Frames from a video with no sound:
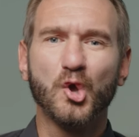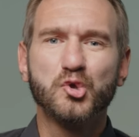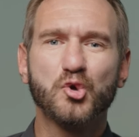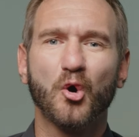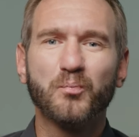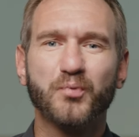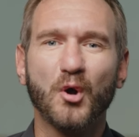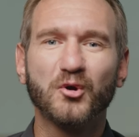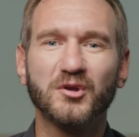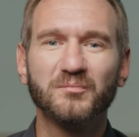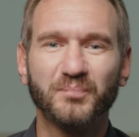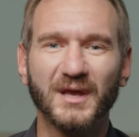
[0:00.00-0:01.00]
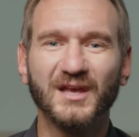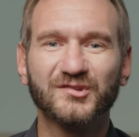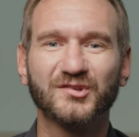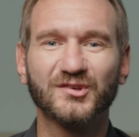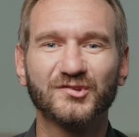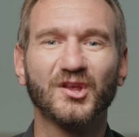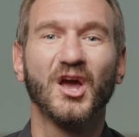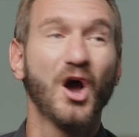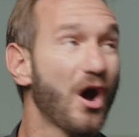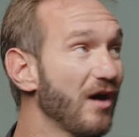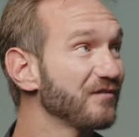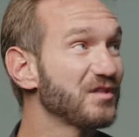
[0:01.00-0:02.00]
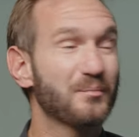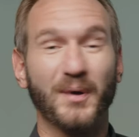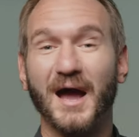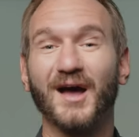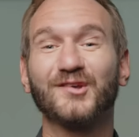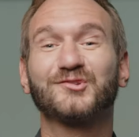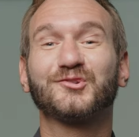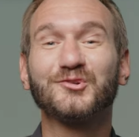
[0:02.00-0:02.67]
your broken pieces of the past